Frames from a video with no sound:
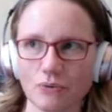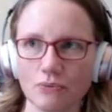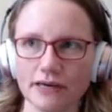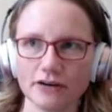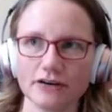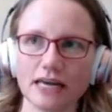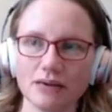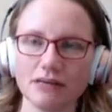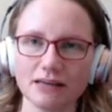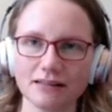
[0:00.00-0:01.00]
we are
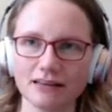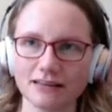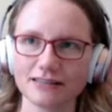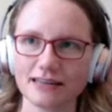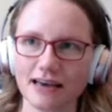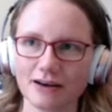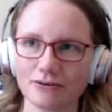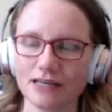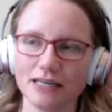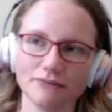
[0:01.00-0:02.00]
naming things
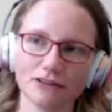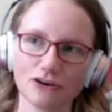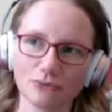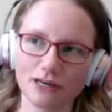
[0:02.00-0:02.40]
now, and even though